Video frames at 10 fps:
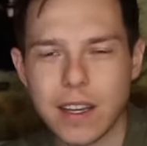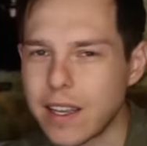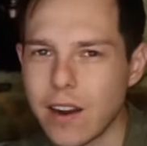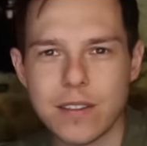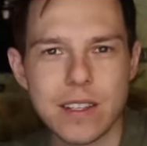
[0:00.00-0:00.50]
I
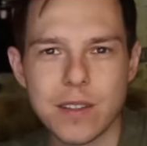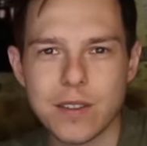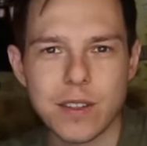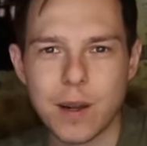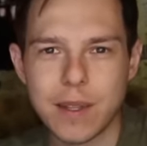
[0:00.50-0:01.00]
guarantee
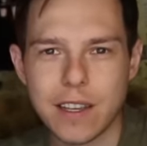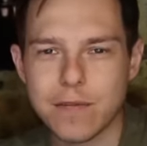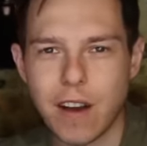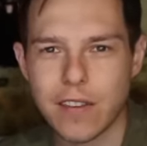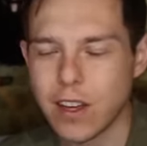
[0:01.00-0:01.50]
those have got to be like
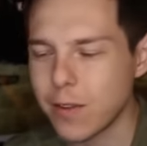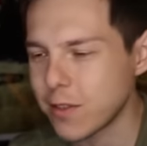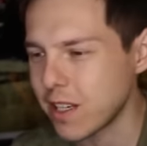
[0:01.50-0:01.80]
five dollars